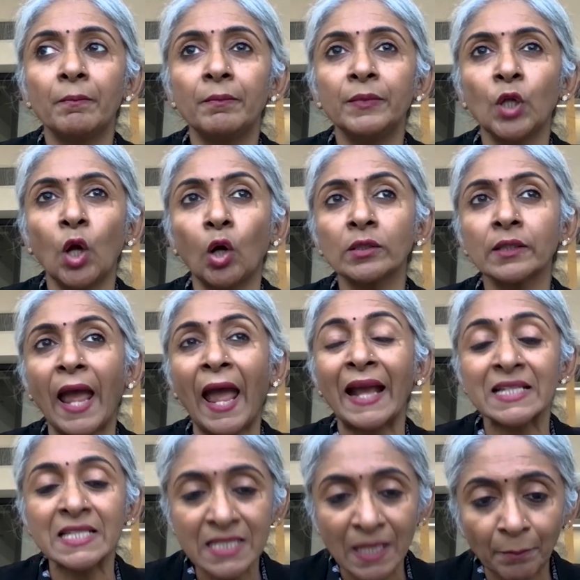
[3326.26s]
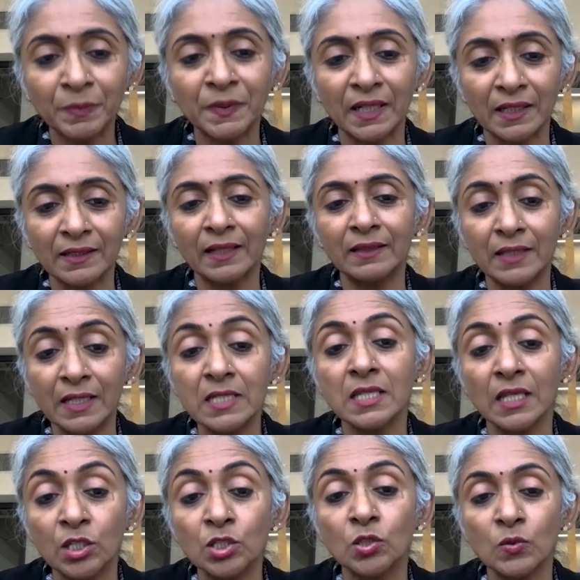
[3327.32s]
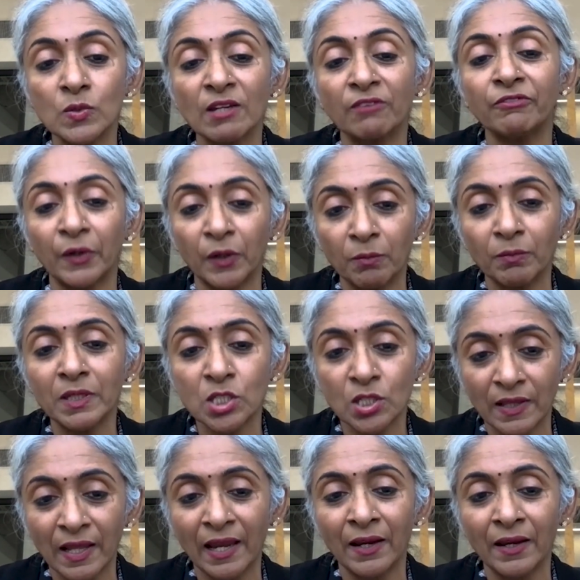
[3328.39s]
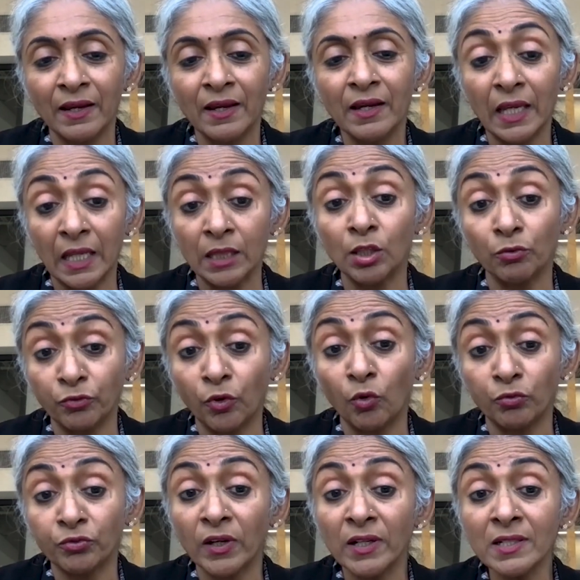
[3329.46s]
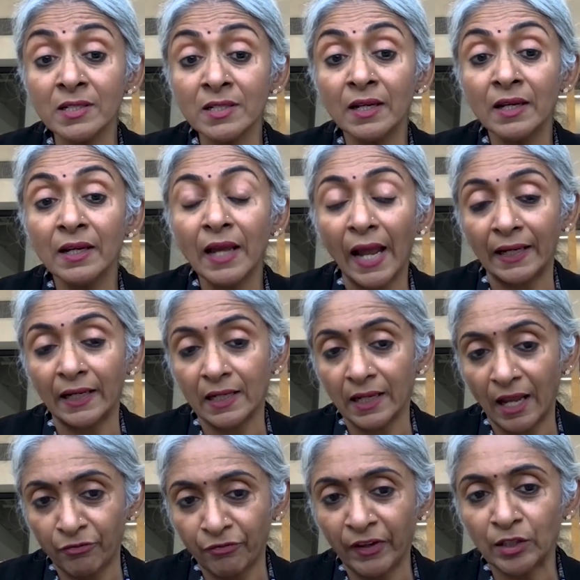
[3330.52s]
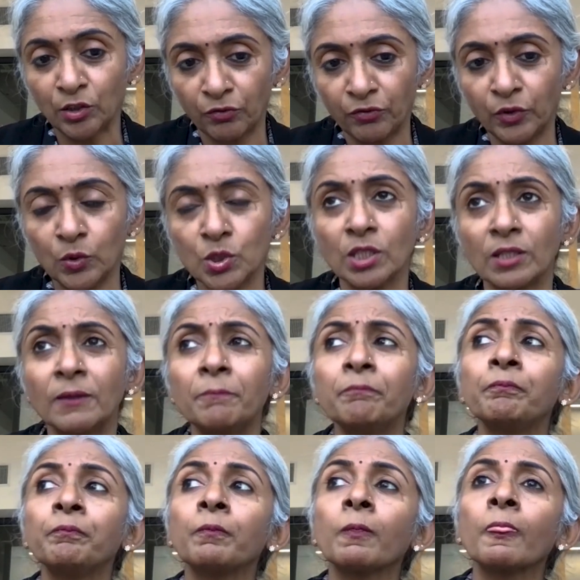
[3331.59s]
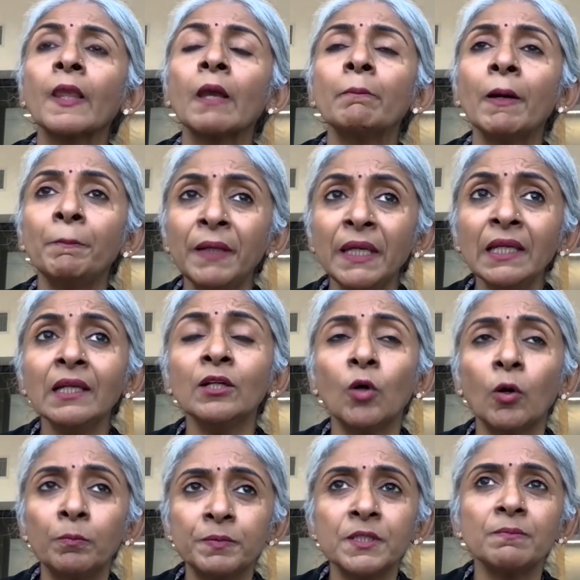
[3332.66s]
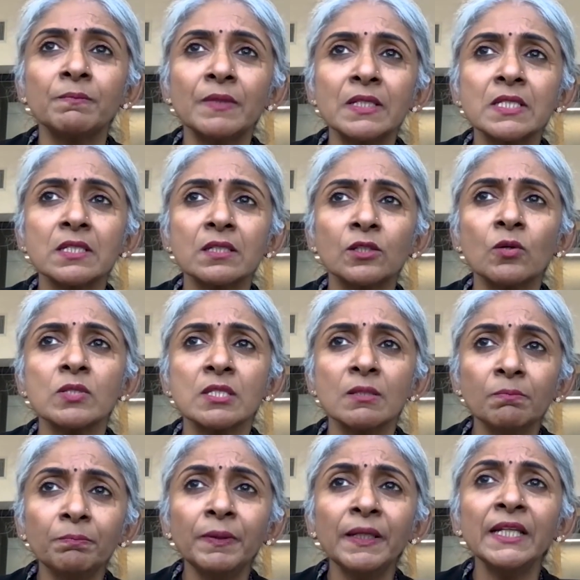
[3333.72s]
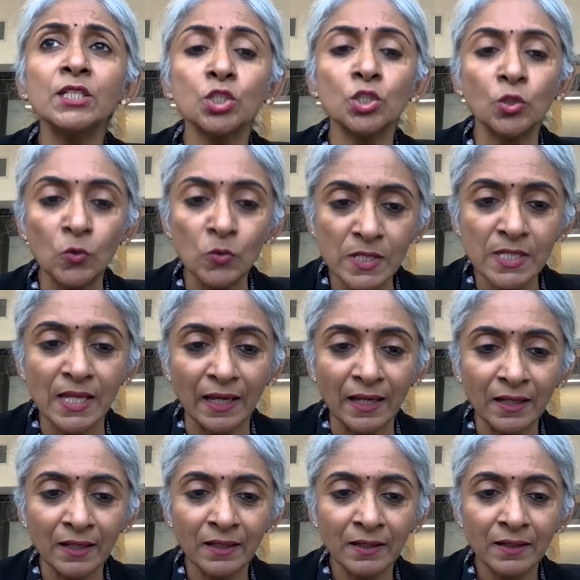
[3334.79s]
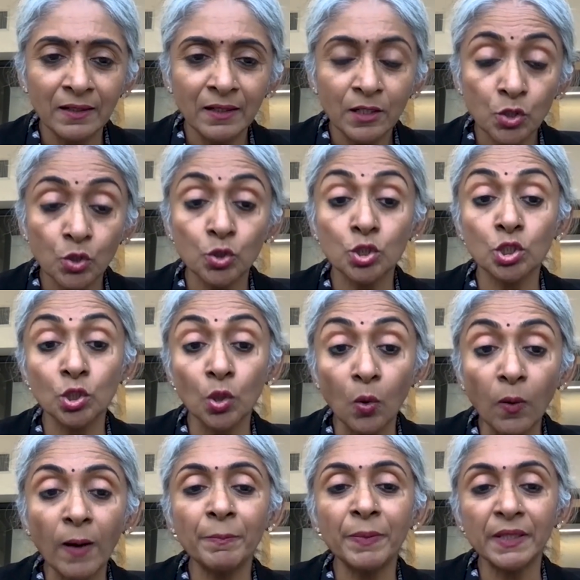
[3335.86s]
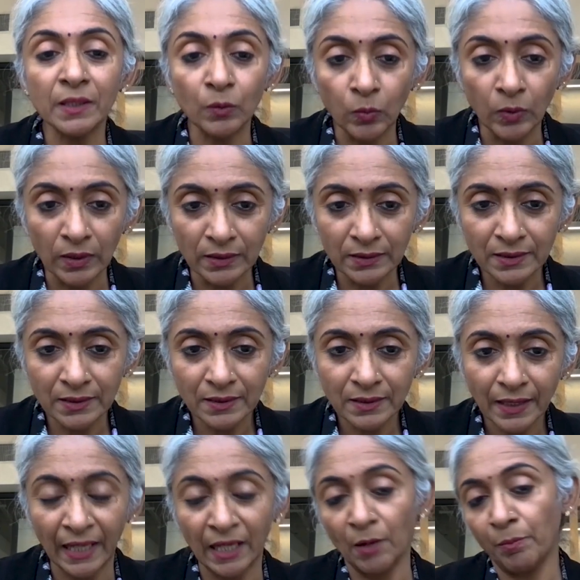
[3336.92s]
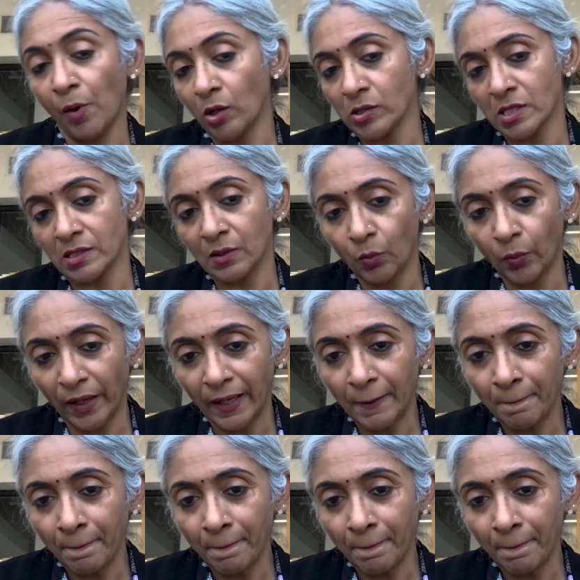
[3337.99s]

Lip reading: not accepting that these issues are very much there in the forefront and it'll affect your future. By being an optimist, you're simply choosing to show up in the world in a positive way.